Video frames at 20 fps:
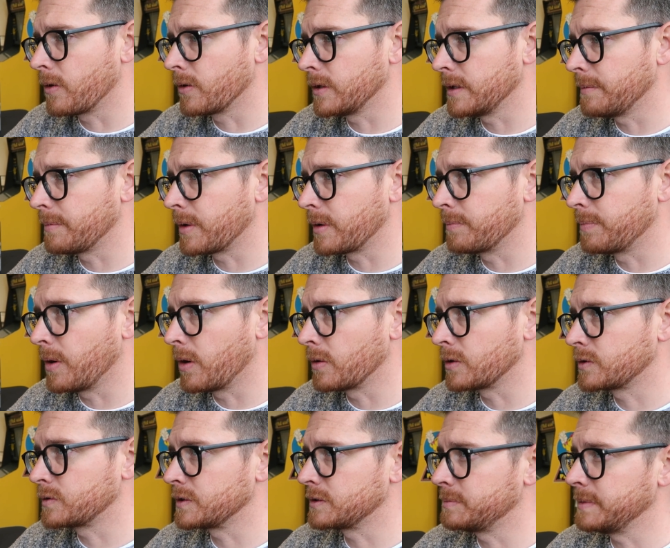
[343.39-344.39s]
early bird
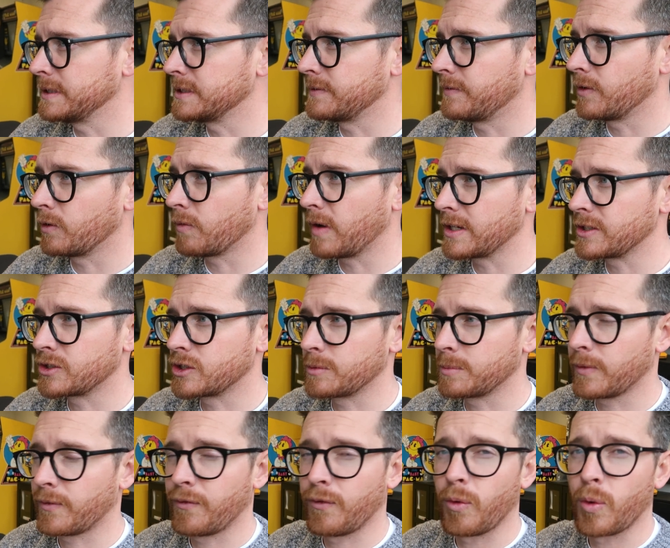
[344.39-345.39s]
bonus, which means if you register
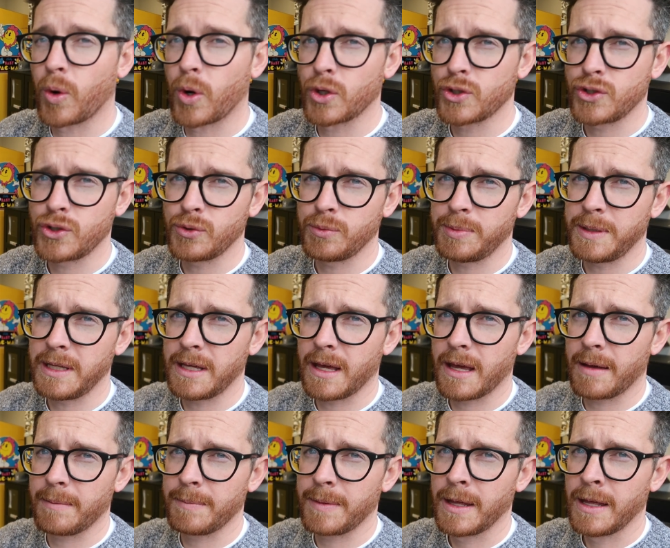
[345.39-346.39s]
before 2
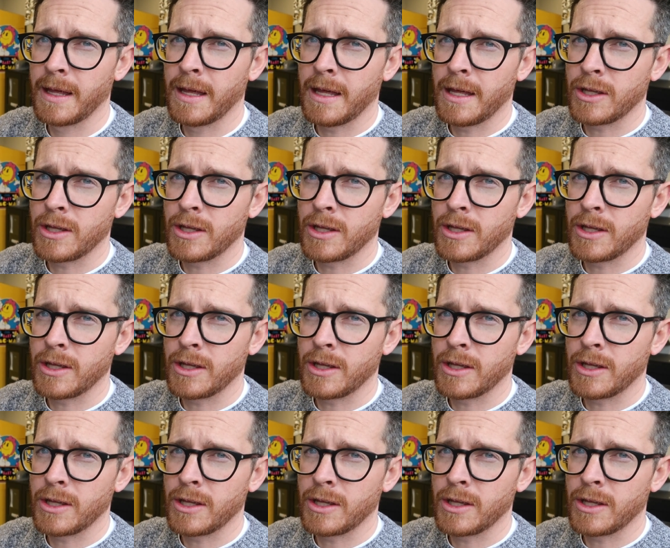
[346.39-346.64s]
p.m.,